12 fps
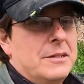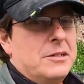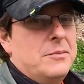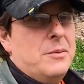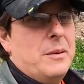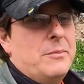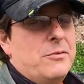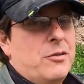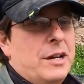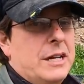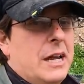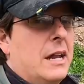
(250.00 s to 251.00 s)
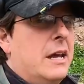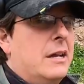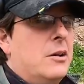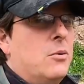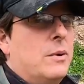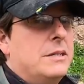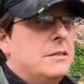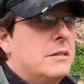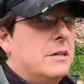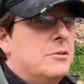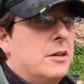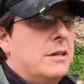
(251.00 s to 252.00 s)
Now some of you may be freaking out, hey, don't waste a
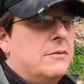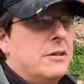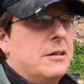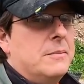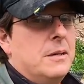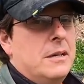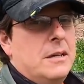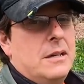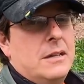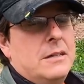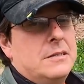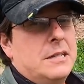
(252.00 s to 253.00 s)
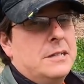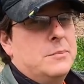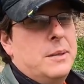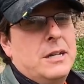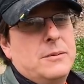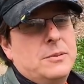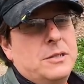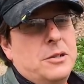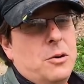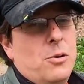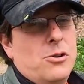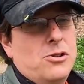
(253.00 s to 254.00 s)
good trailer frame. This thing's bent almost in a
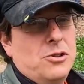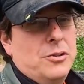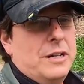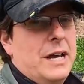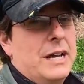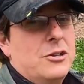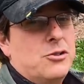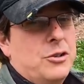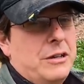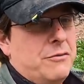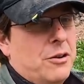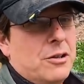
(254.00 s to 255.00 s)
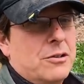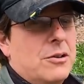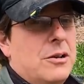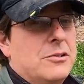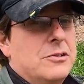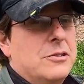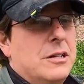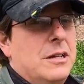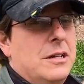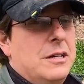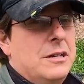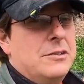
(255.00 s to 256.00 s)
horseshoe. It had a tree fall across it.
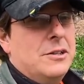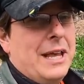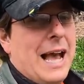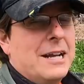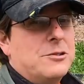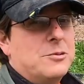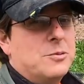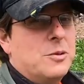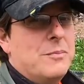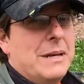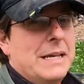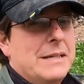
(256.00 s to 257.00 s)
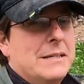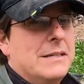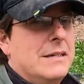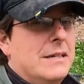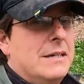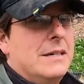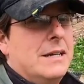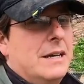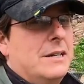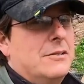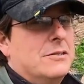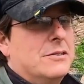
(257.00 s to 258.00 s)
So the axles were bent
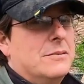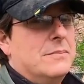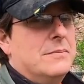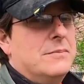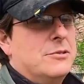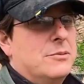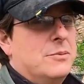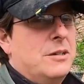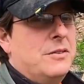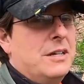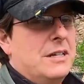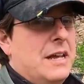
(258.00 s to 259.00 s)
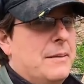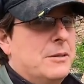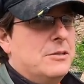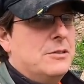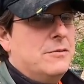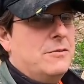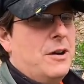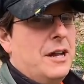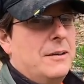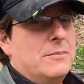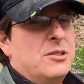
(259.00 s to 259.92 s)
and there's some significant damage to the frame.